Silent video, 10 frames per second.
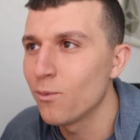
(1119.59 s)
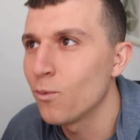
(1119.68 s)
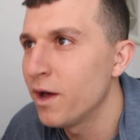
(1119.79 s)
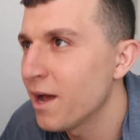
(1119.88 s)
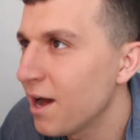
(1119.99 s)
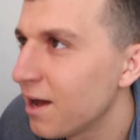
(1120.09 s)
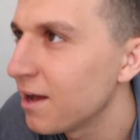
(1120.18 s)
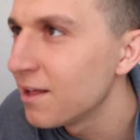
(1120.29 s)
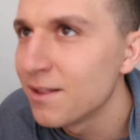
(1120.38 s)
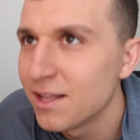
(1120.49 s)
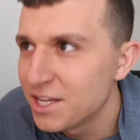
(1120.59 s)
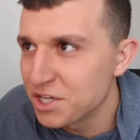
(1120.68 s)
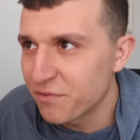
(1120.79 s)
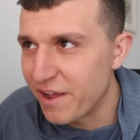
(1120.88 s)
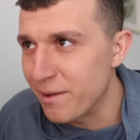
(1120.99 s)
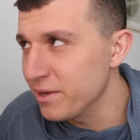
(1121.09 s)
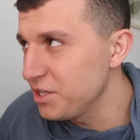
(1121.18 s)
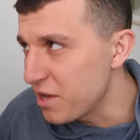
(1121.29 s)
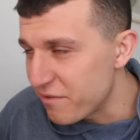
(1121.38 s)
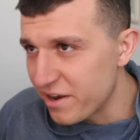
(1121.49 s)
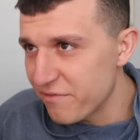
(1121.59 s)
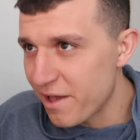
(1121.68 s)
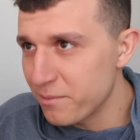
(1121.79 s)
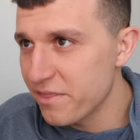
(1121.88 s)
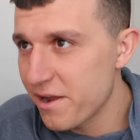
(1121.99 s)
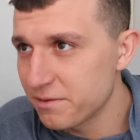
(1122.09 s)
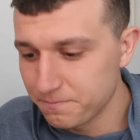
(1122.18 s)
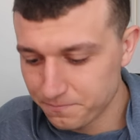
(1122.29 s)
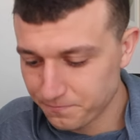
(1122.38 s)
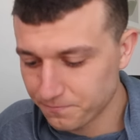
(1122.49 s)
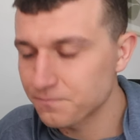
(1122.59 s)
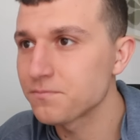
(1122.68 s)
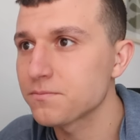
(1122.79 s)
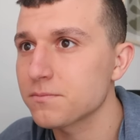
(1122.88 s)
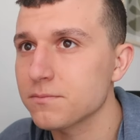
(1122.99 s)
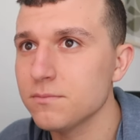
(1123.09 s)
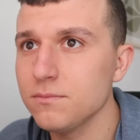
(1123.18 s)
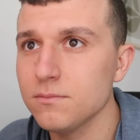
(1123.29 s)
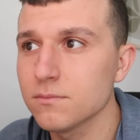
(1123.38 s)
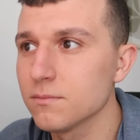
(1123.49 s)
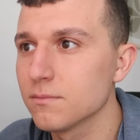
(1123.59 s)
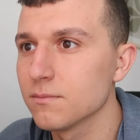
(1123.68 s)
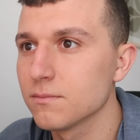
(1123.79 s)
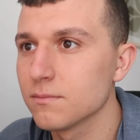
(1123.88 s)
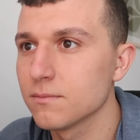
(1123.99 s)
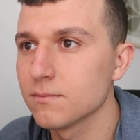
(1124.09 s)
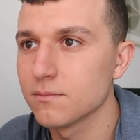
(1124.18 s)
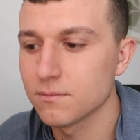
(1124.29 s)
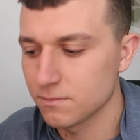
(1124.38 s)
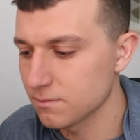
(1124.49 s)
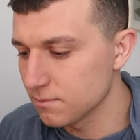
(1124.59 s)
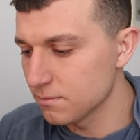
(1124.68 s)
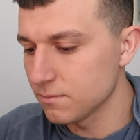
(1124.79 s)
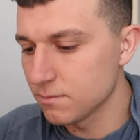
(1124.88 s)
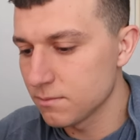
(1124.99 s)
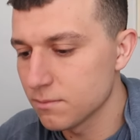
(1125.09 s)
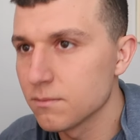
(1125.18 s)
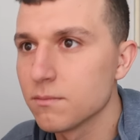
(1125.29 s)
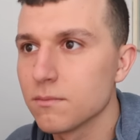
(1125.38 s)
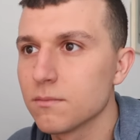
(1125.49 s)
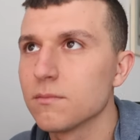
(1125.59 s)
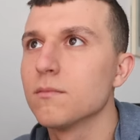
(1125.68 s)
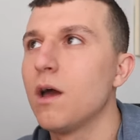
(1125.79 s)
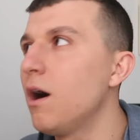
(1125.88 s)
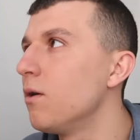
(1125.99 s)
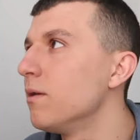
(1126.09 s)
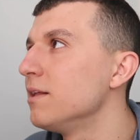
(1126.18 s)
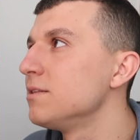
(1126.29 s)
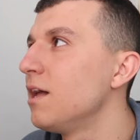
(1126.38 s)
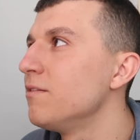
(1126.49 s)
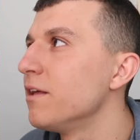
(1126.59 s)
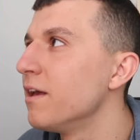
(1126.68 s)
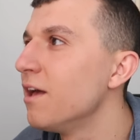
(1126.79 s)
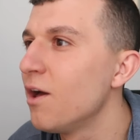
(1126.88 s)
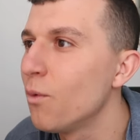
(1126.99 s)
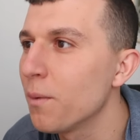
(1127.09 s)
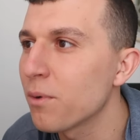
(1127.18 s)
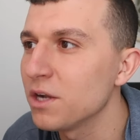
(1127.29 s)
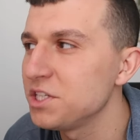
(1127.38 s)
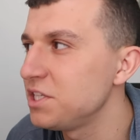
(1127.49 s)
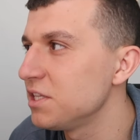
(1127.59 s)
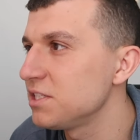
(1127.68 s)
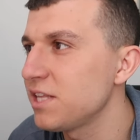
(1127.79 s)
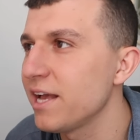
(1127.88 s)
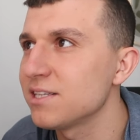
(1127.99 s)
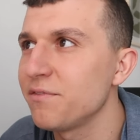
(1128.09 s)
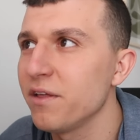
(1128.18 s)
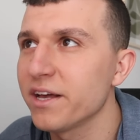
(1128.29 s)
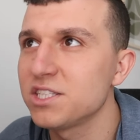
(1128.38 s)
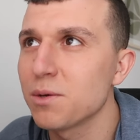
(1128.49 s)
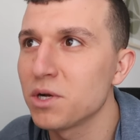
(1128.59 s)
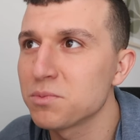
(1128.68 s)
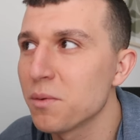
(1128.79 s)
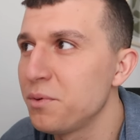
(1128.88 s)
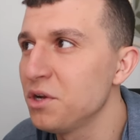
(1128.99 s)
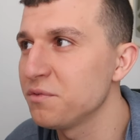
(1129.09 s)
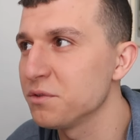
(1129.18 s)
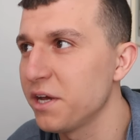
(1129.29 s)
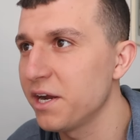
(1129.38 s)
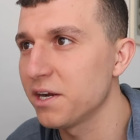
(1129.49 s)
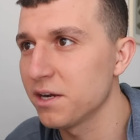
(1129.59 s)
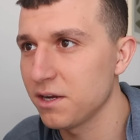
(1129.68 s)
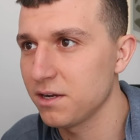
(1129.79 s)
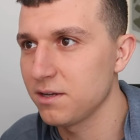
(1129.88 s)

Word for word: what, uh, is your family, do you have any family there? I have brothers, I have a brother down there, yeah. Oh, that's lovely. What brought you to the States? I feel like it's so much more beautiful there